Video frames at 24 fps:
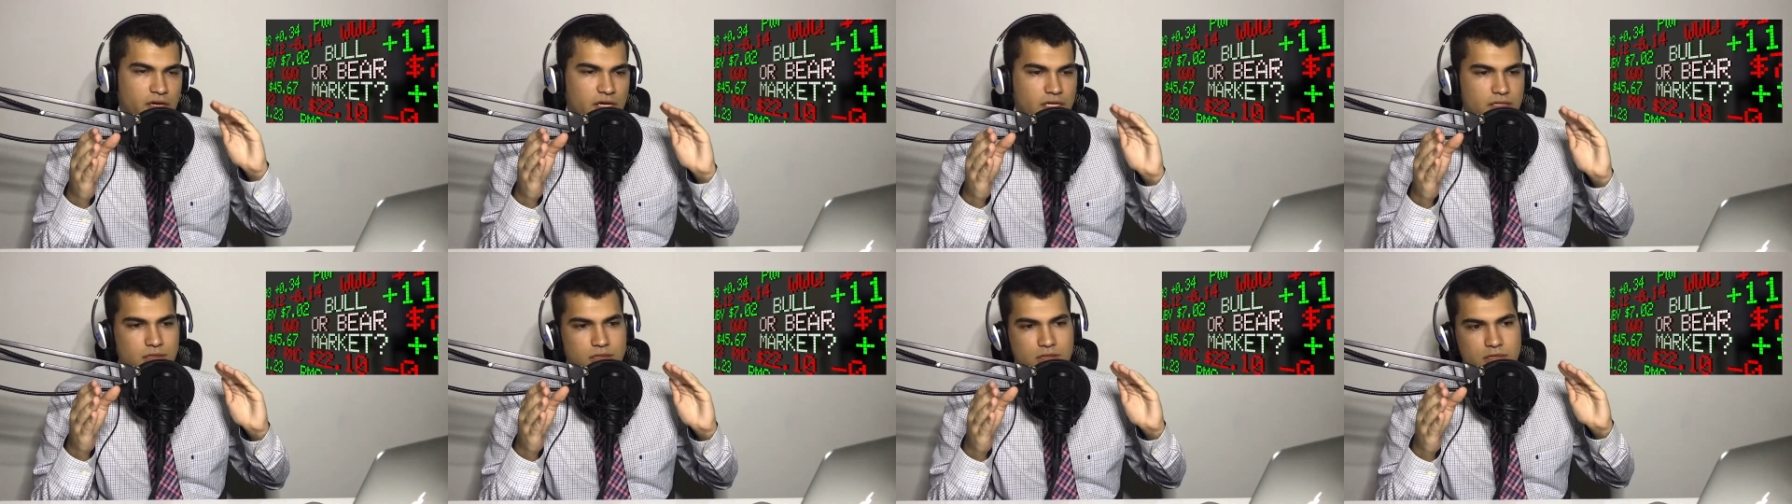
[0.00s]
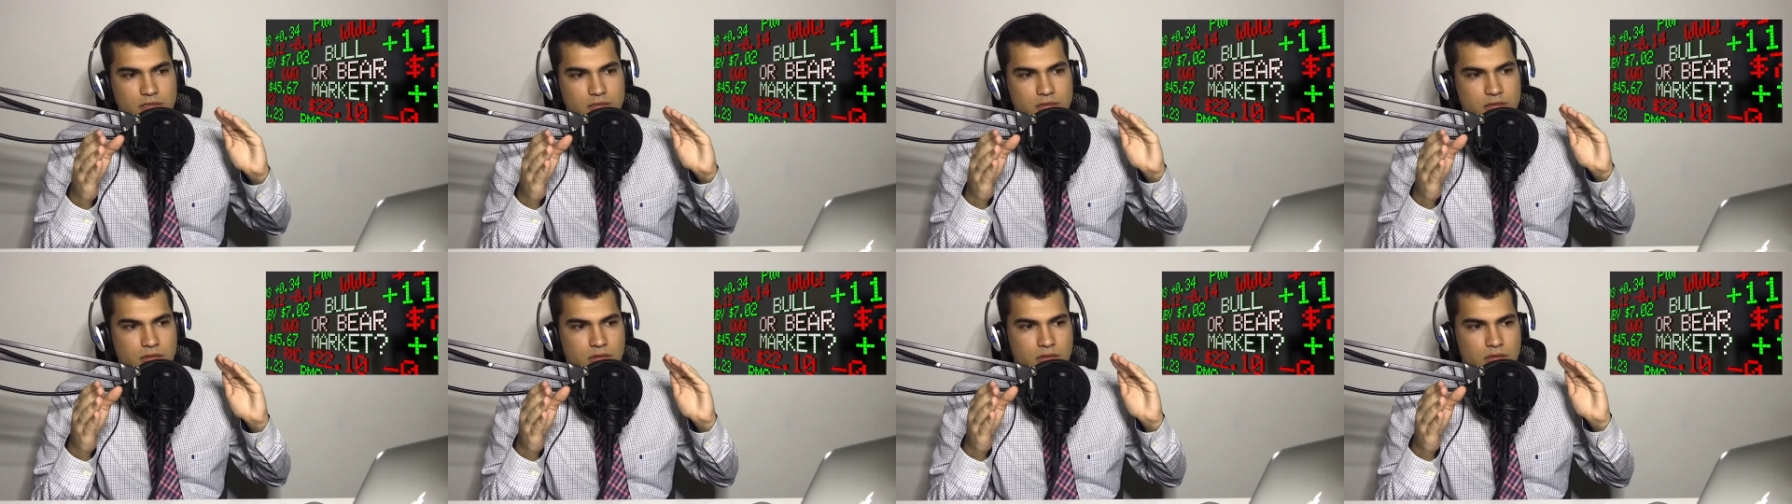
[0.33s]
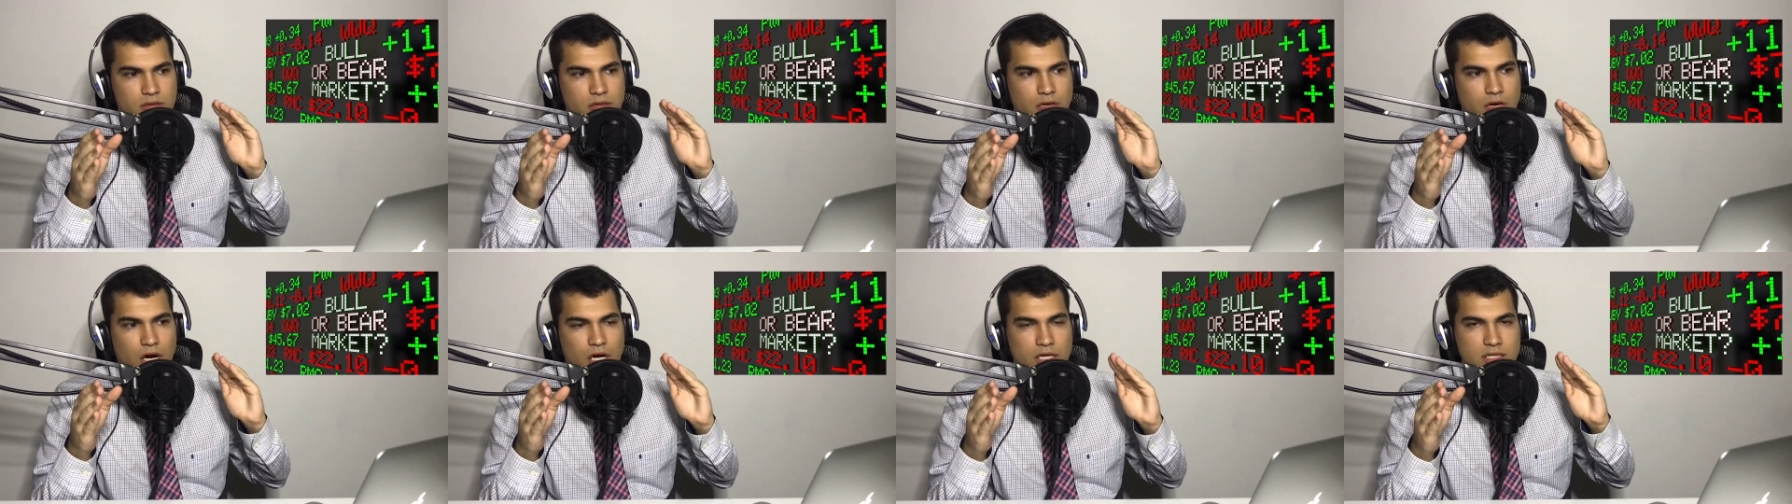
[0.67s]
It's just
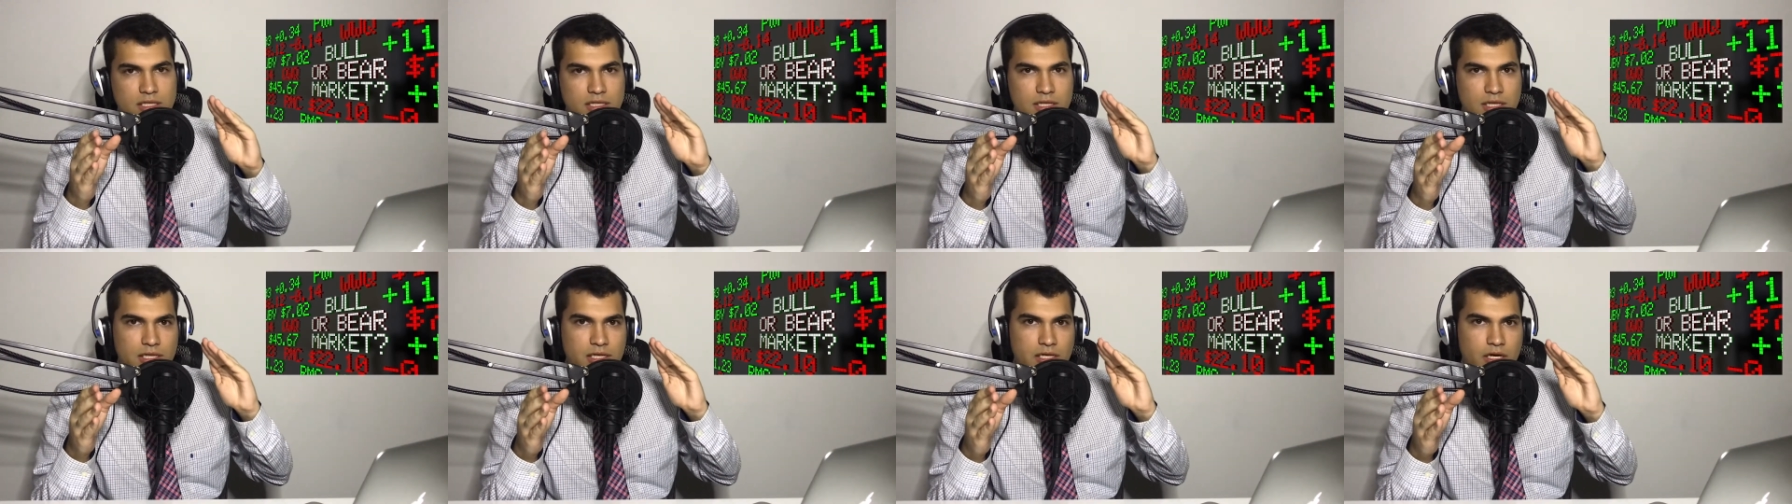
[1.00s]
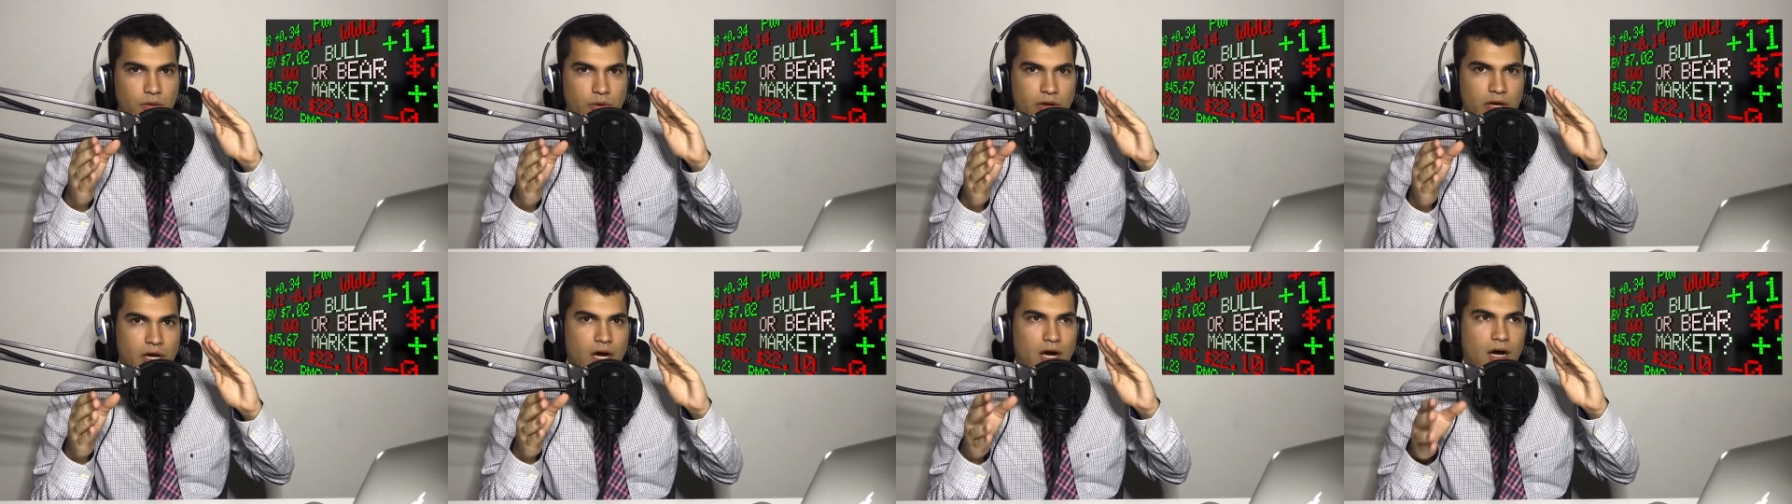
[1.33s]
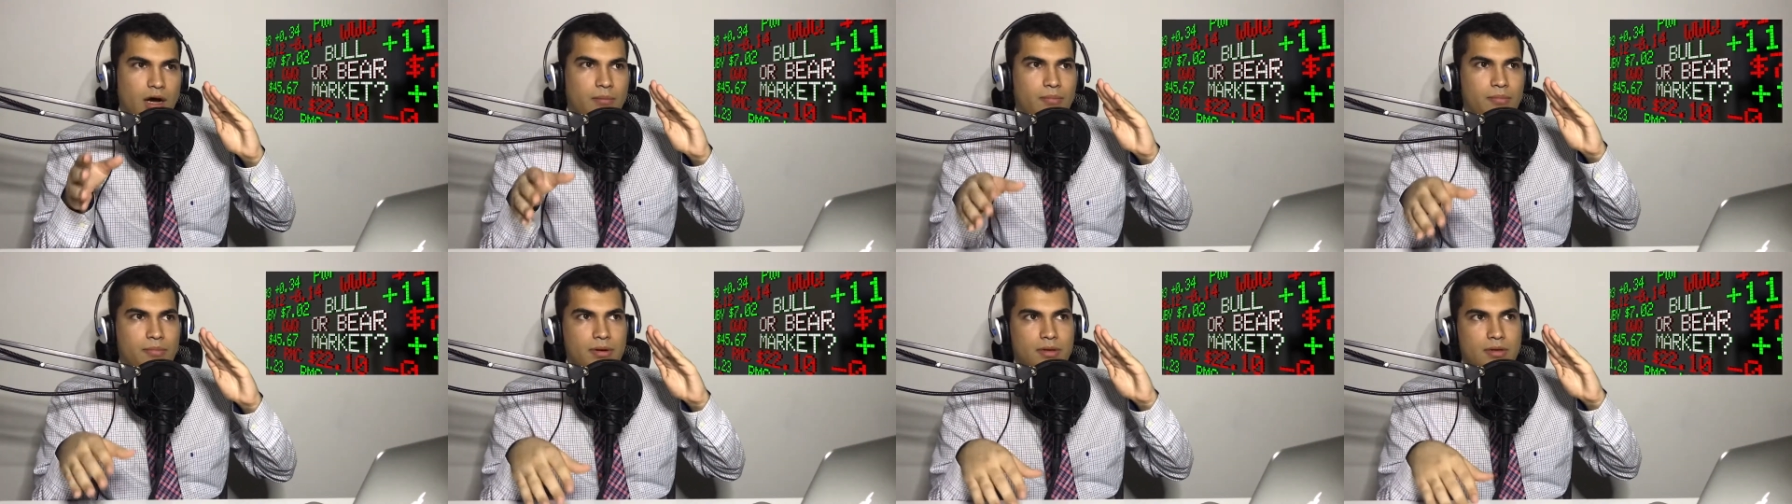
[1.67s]
constantly going
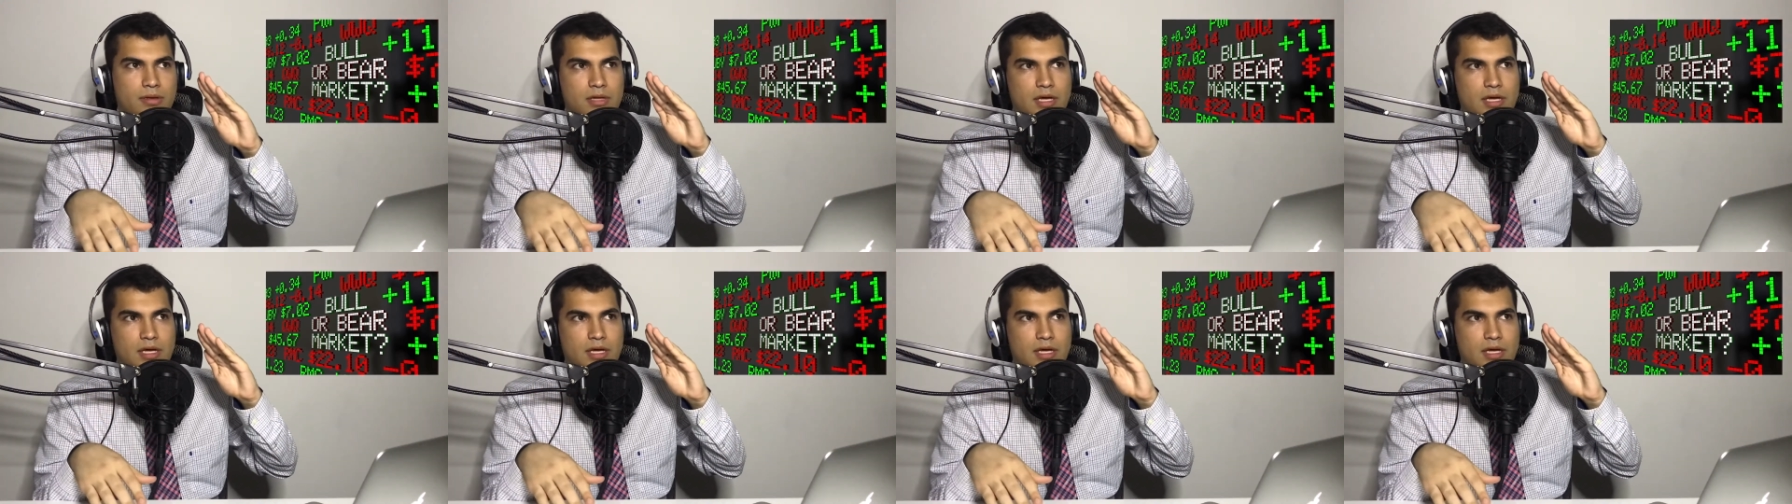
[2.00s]
up.